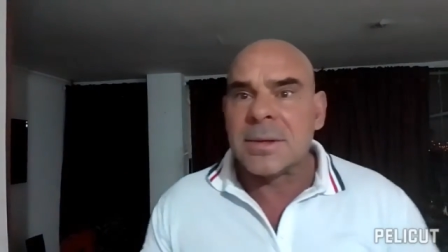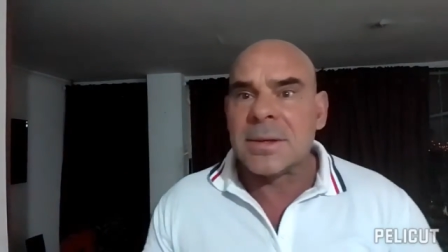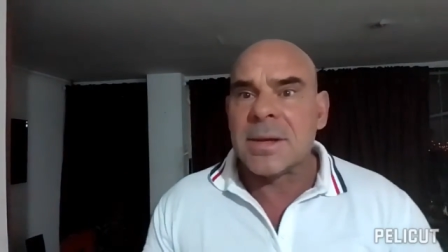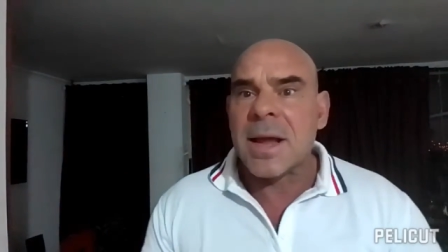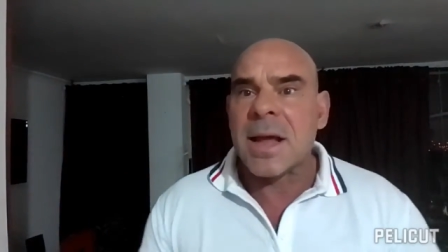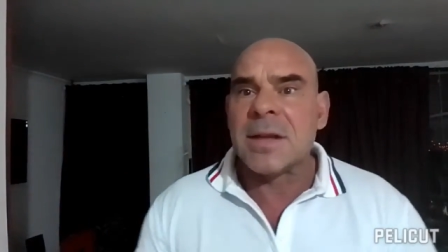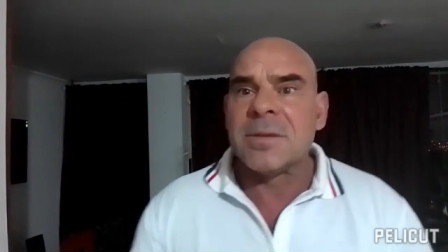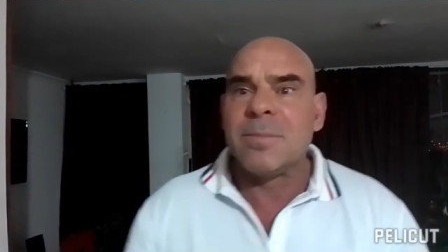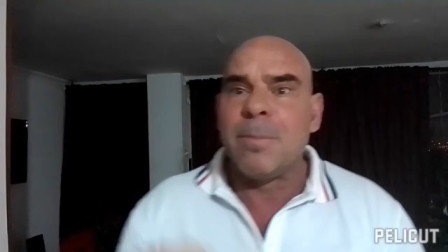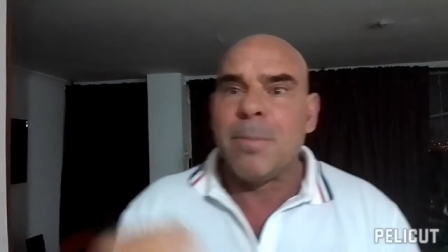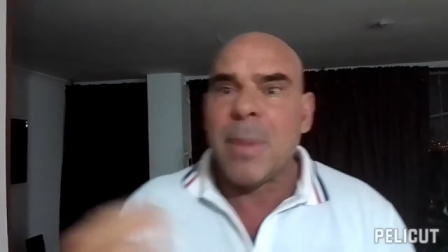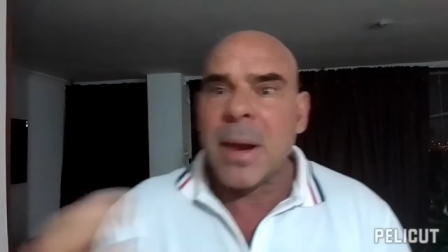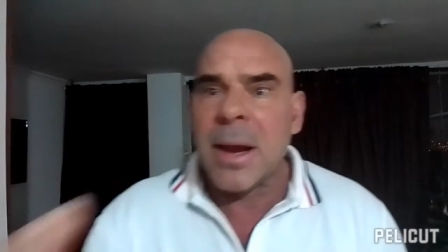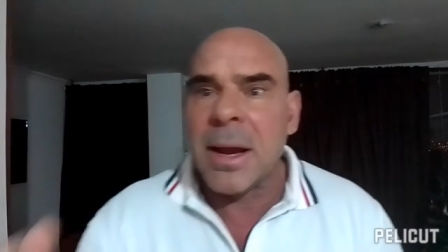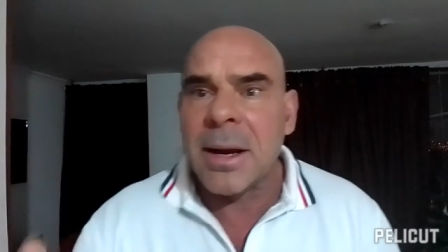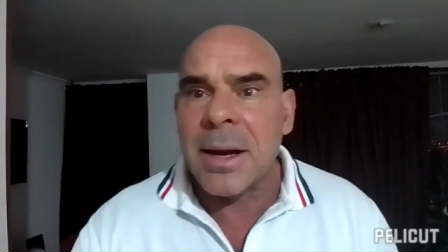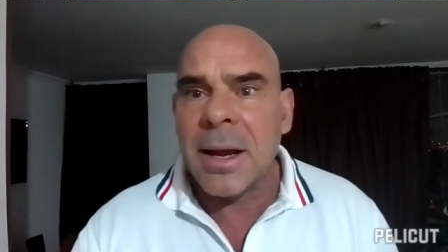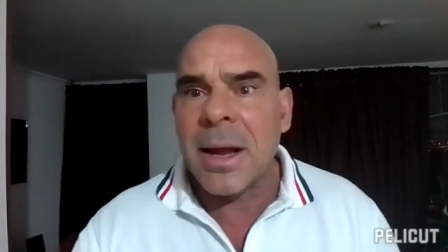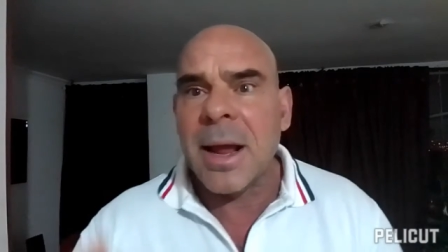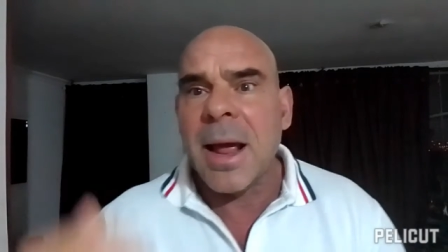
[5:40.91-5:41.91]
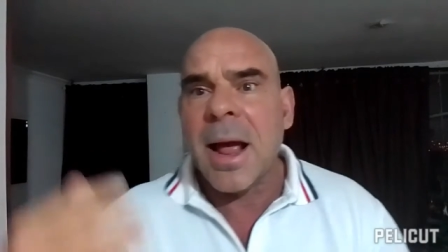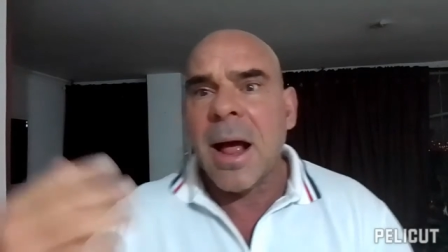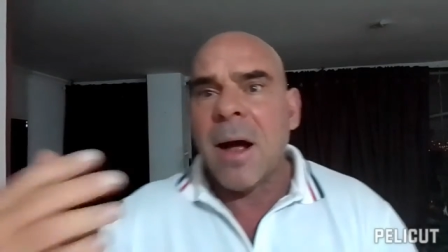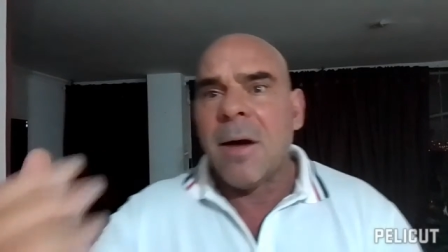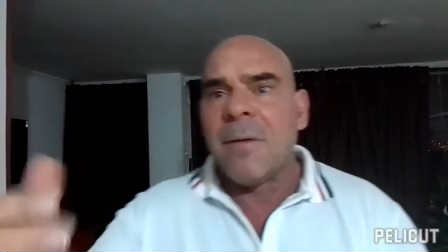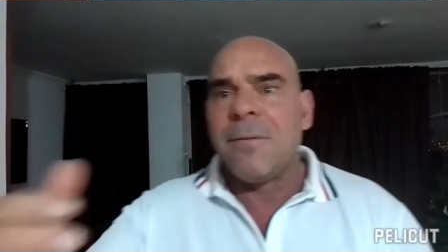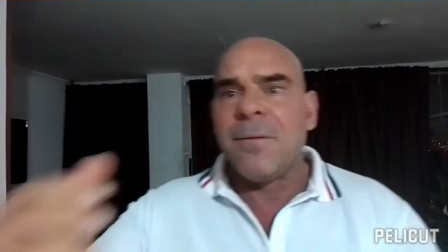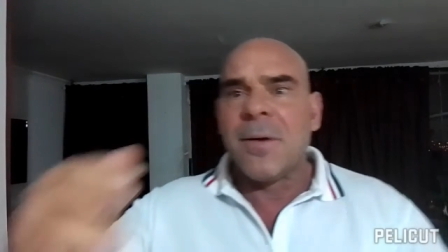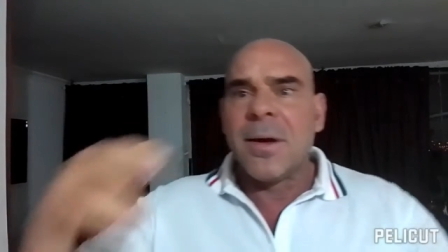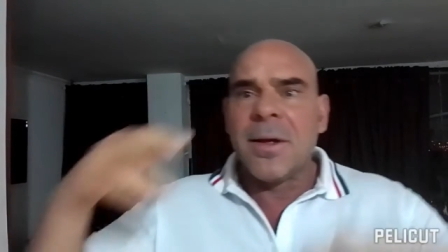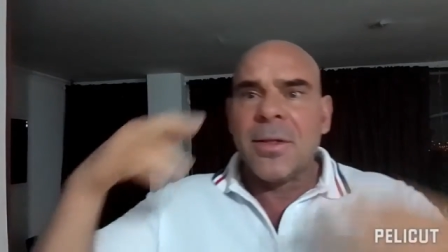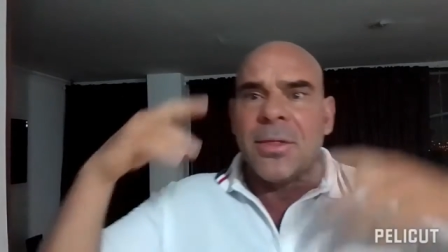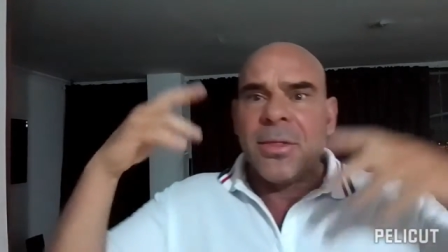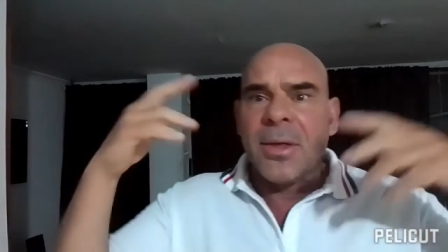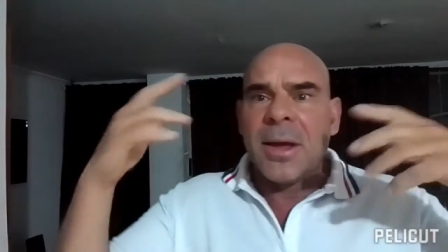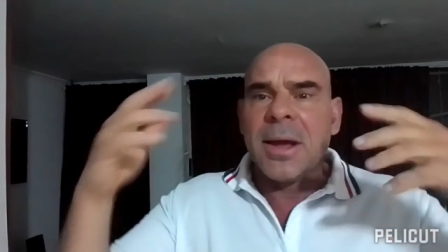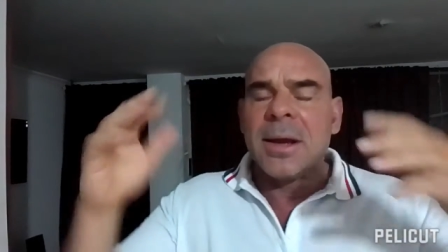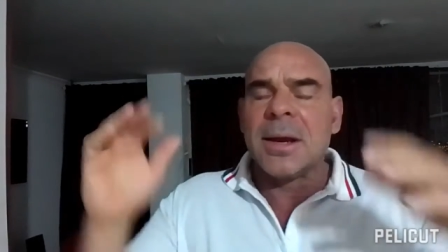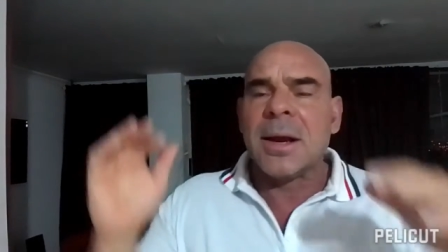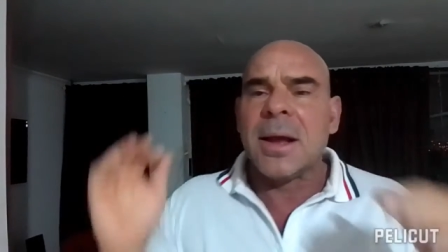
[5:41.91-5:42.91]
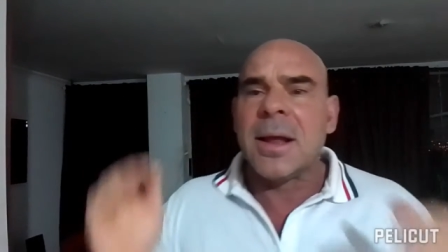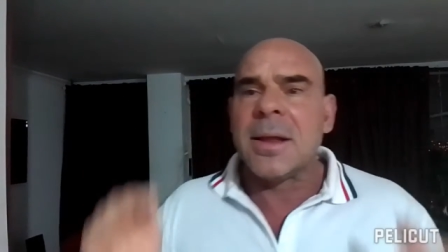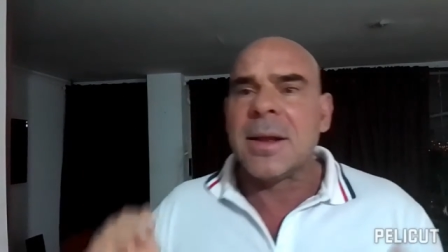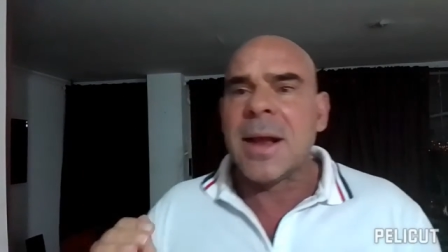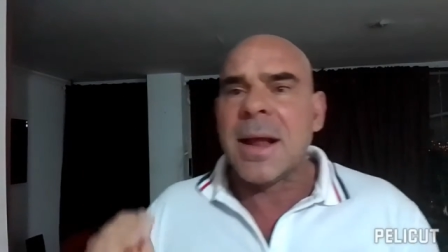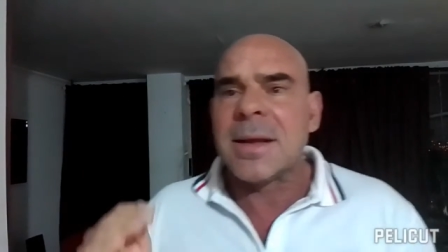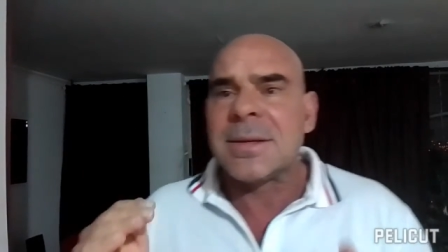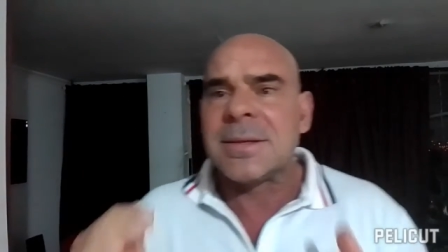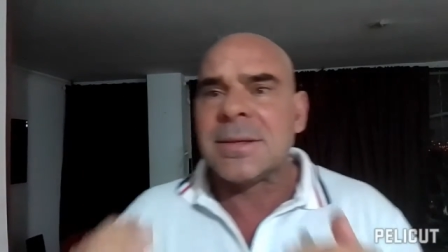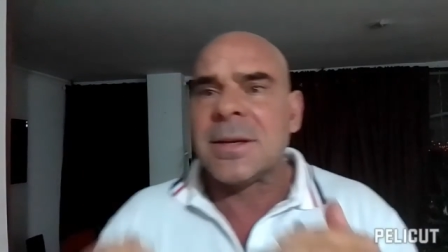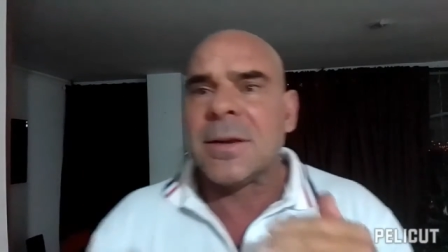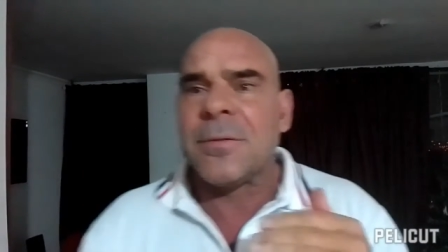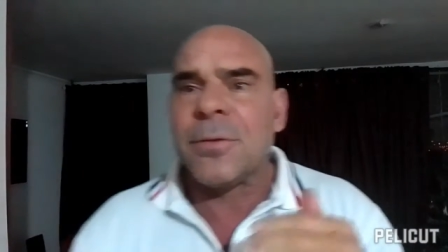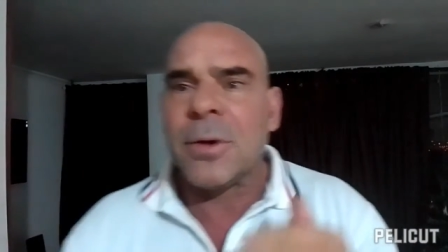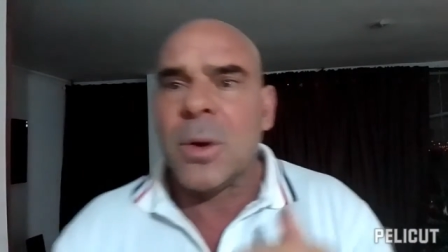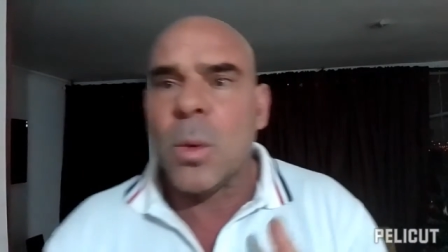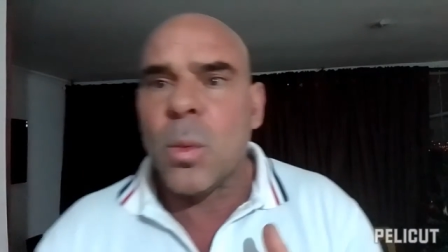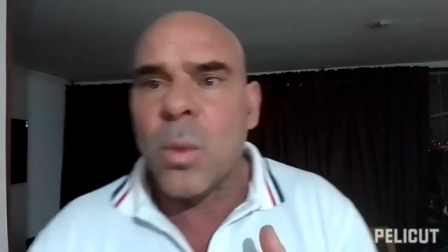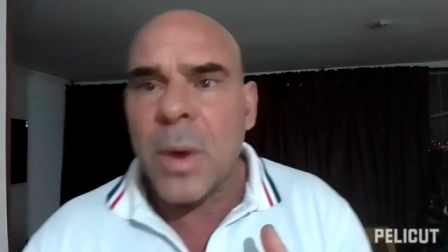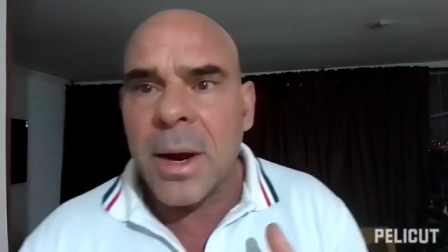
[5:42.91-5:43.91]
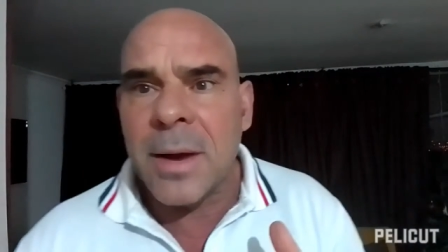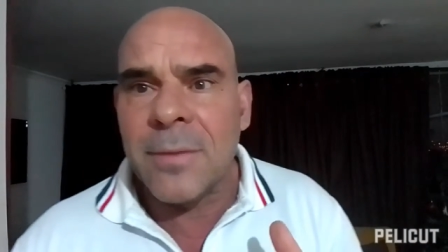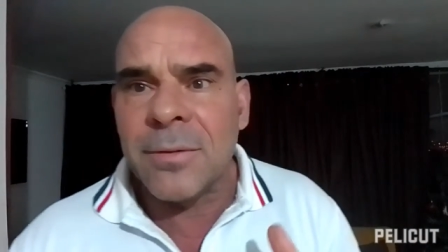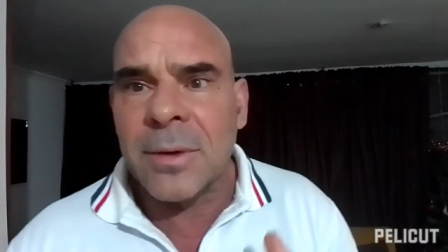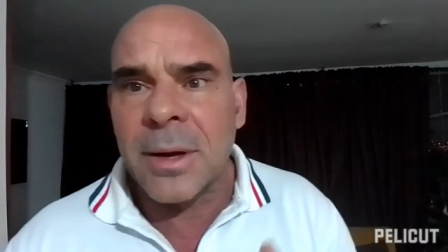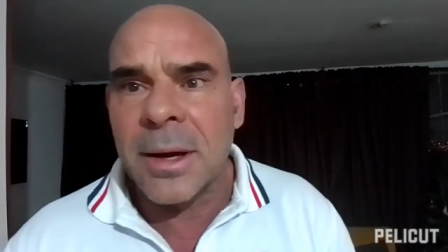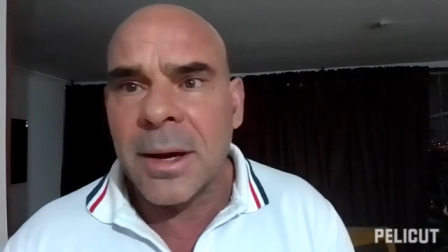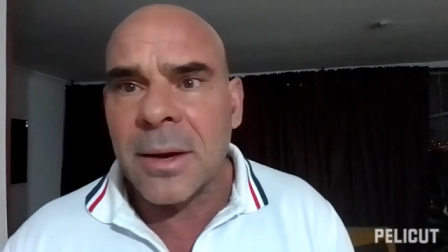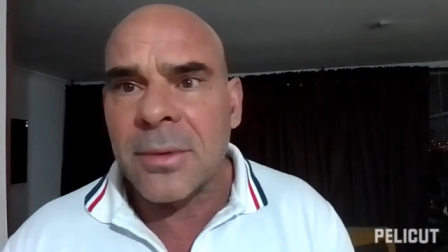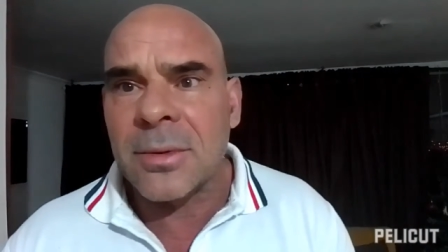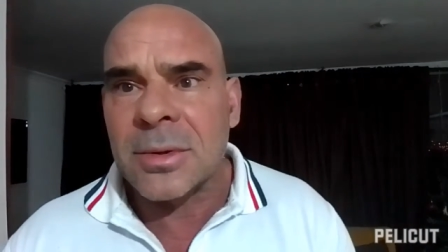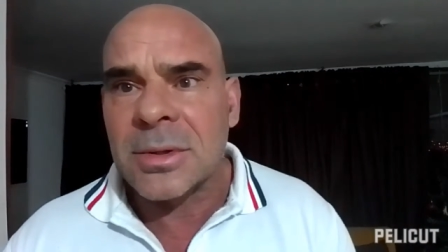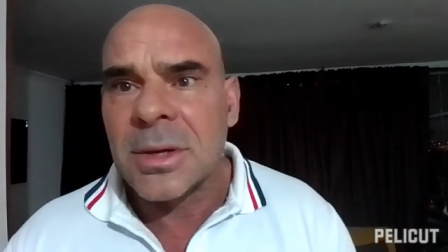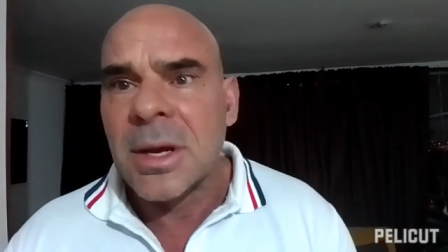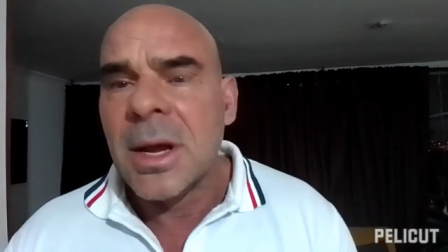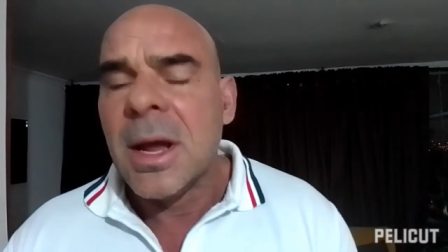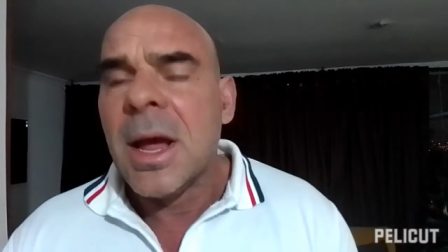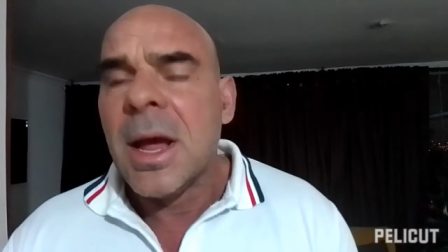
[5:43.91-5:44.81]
It has beta, alpha, theta. It has different wavelengths.